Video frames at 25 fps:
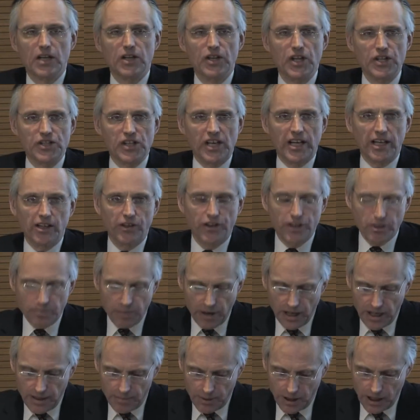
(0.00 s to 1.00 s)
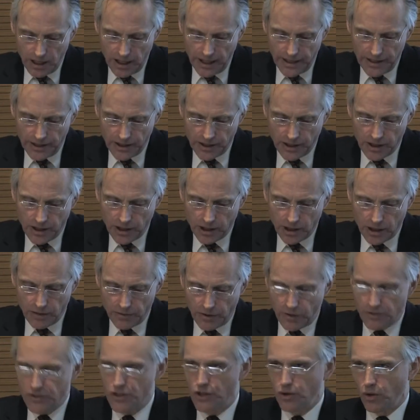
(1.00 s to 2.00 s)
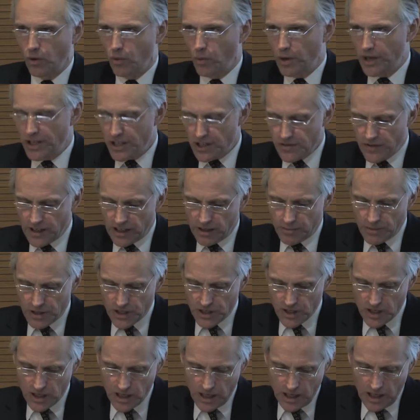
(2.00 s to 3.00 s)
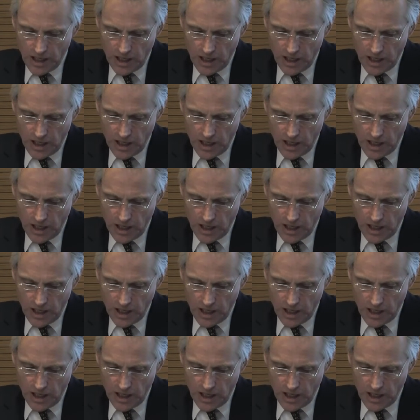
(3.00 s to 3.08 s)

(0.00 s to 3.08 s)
There's a healthy pipeline of offshore wind development,